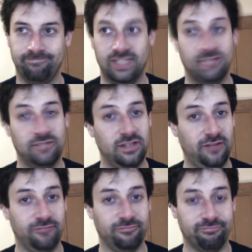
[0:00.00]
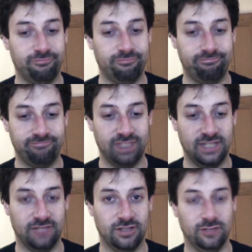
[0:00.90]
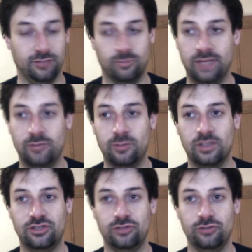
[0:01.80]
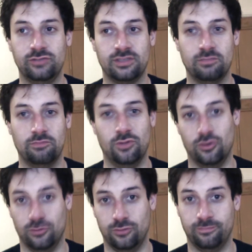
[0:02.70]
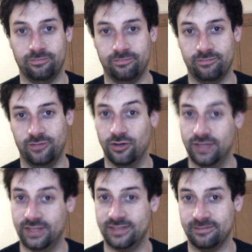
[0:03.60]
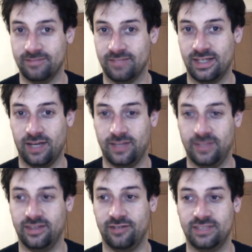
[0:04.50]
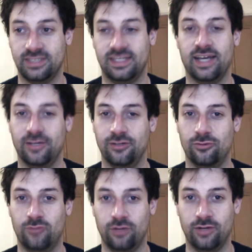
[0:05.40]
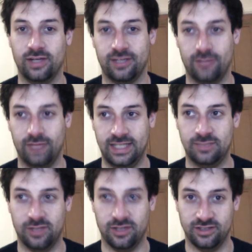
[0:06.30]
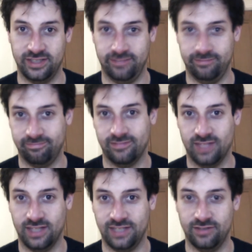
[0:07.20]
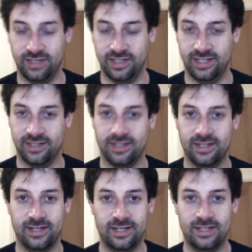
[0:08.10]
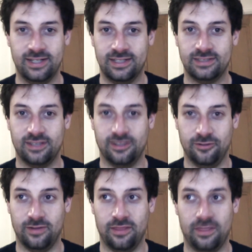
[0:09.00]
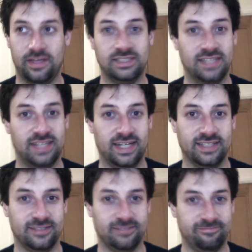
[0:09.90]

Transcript: you never know. You never know. Maybe we'll do some more on it. I mean, there is the annual roguelike release party later in the year. So there's that.